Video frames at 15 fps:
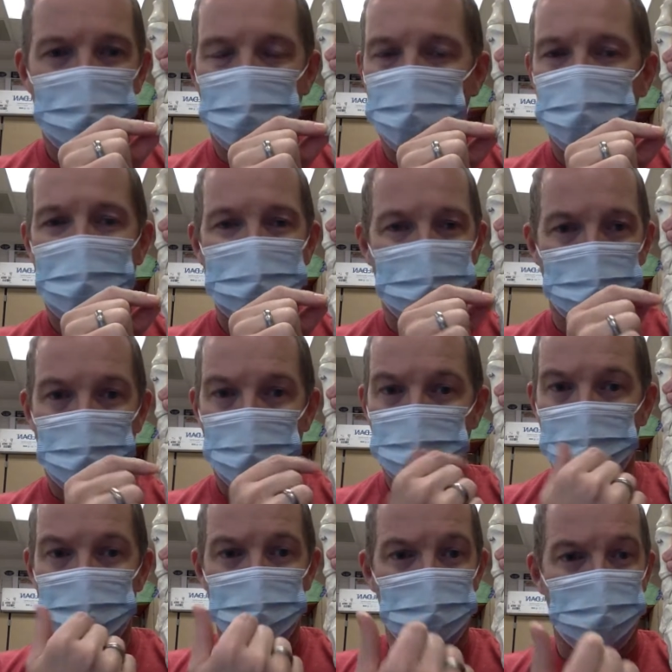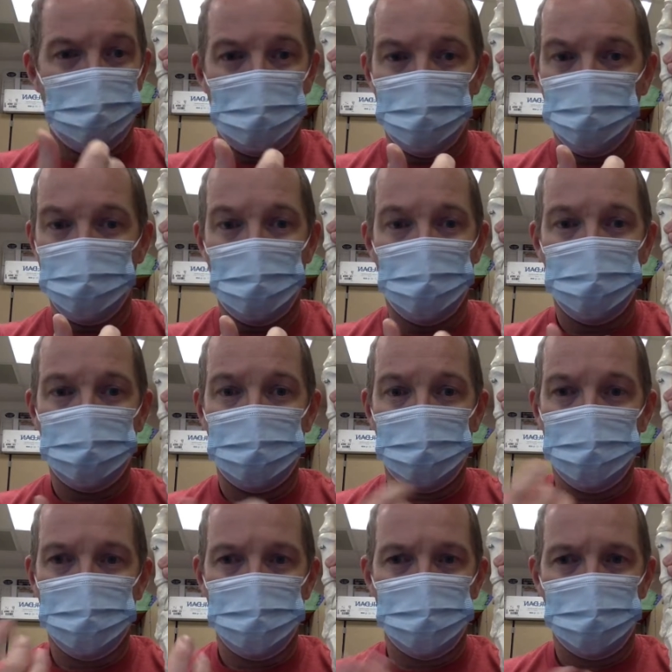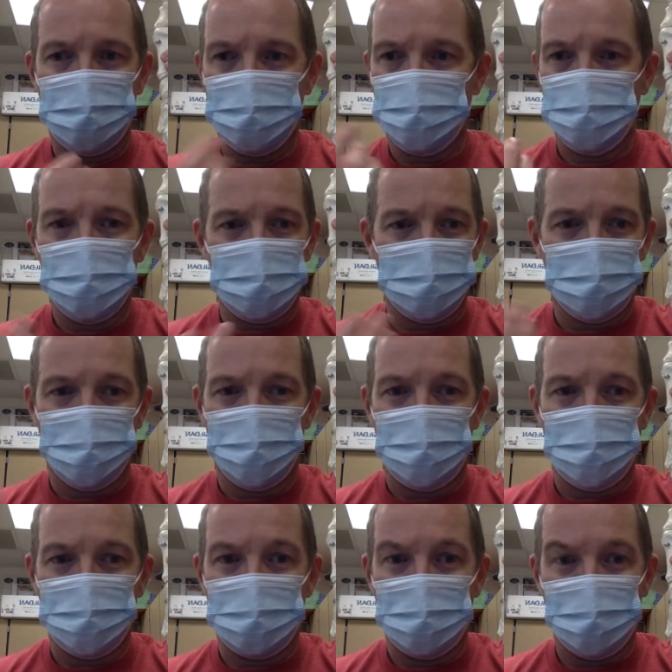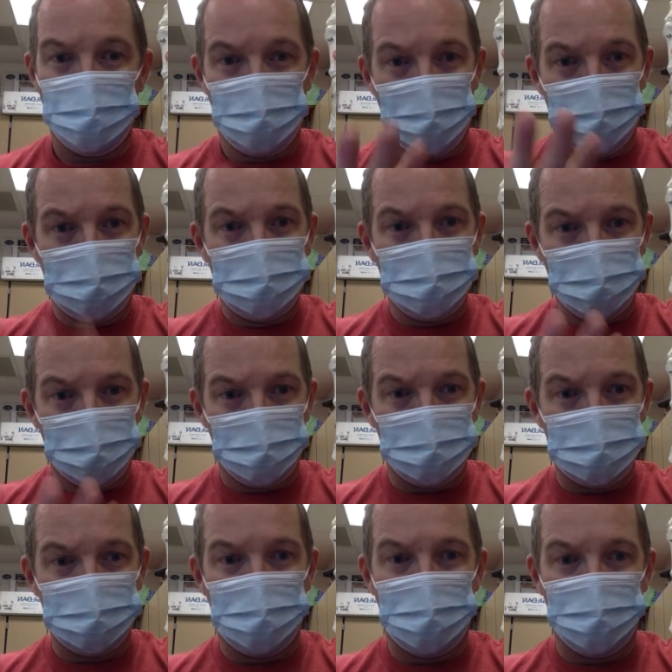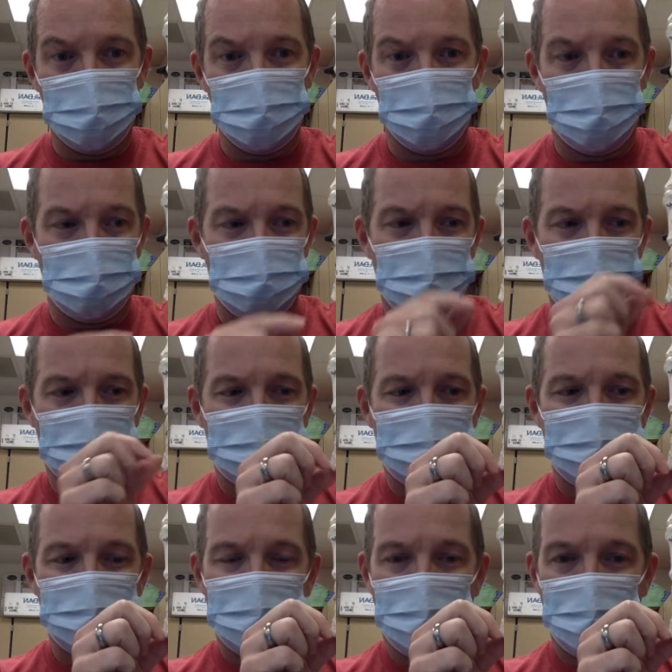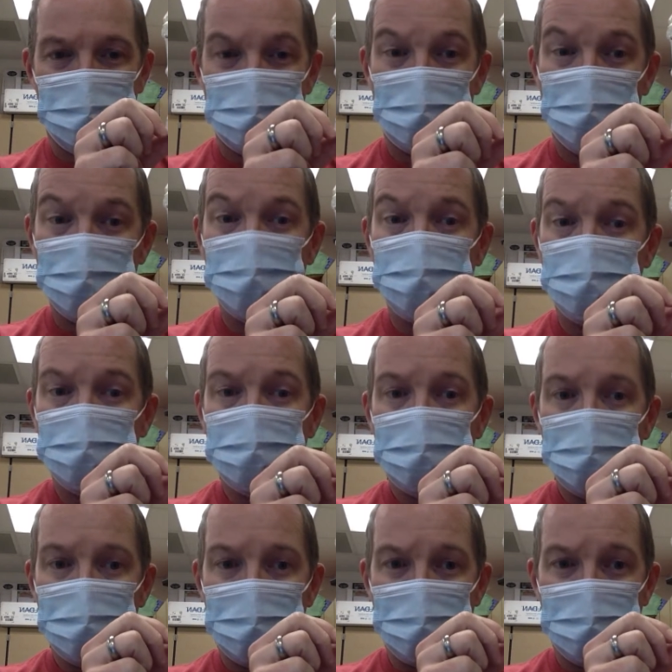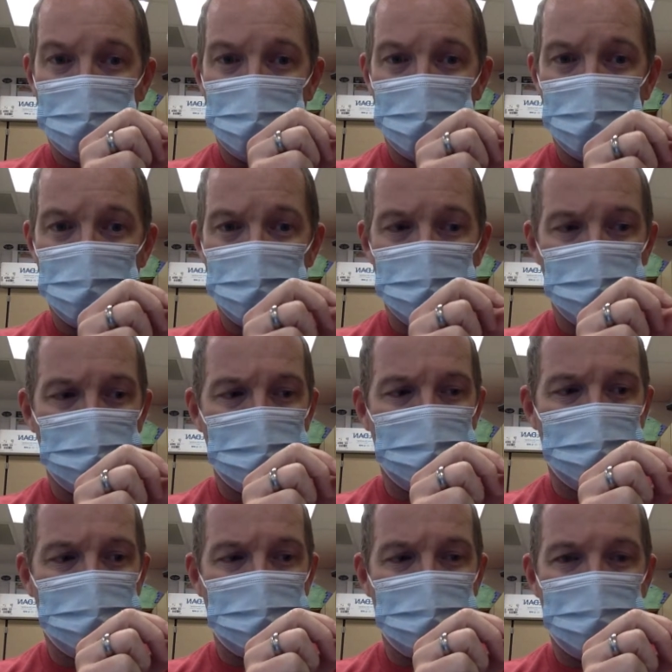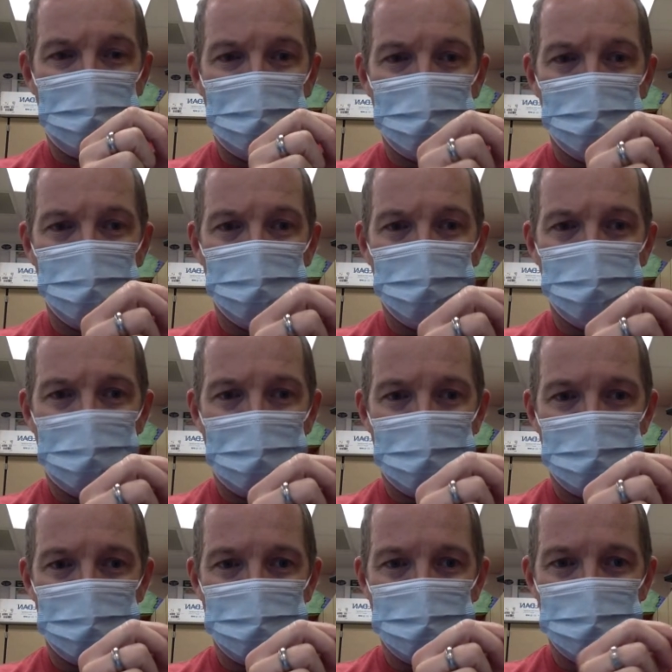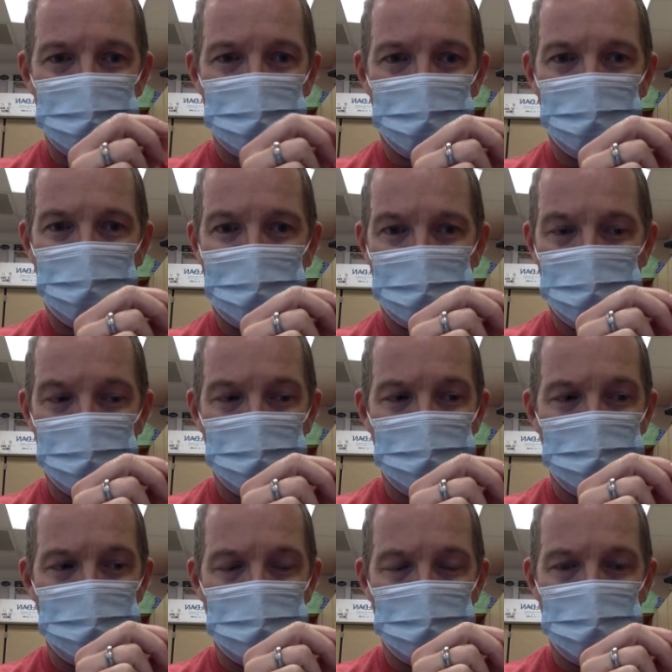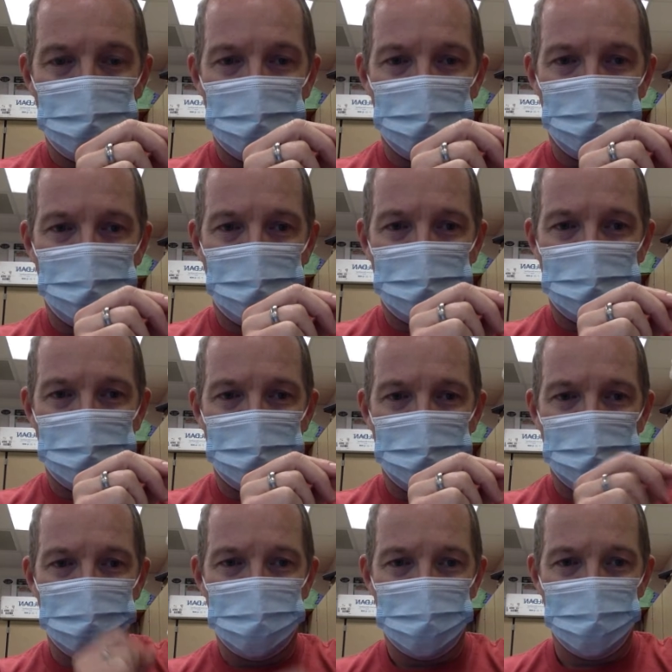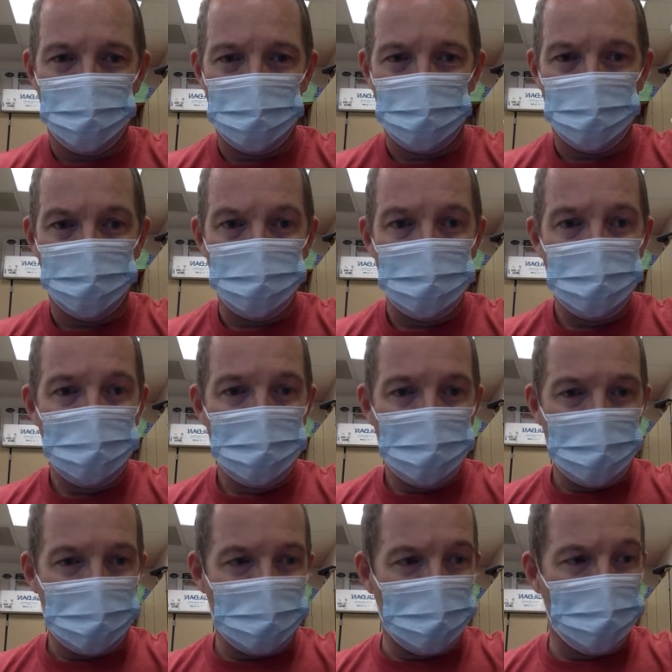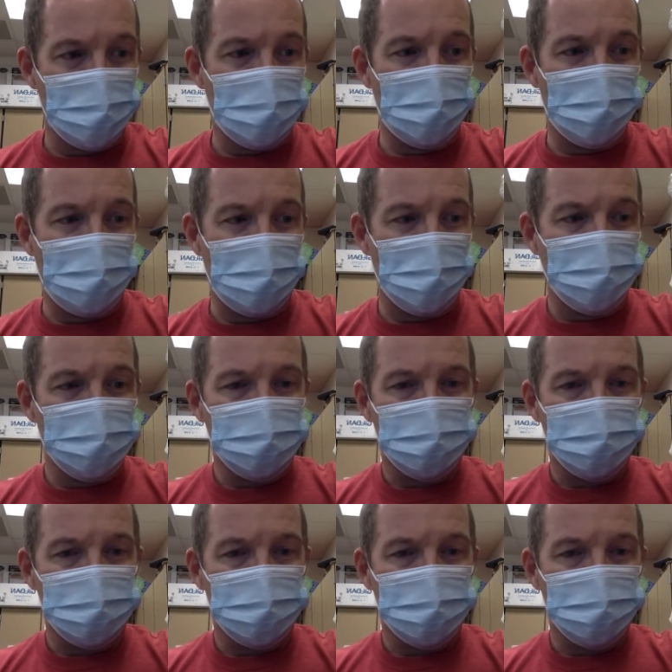basketball players, volleyball players, sports that involve a lot of jumping. There can be a lot of stress on the inside of the arch, and a lot of athletes will fracture this bone right here in the middle. And then